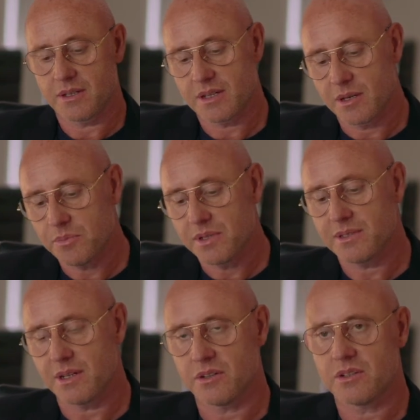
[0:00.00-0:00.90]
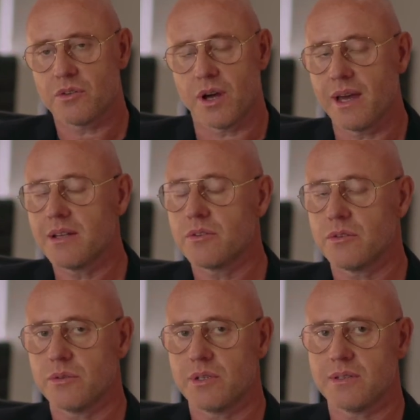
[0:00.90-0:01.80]
companies that are trying to
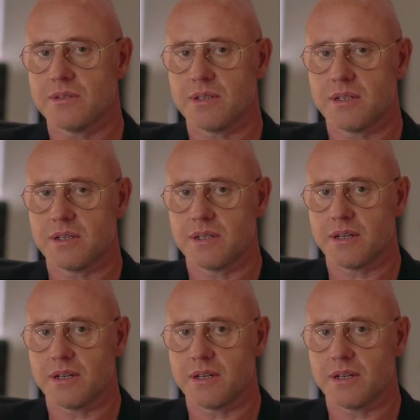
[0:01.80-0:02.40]
do this in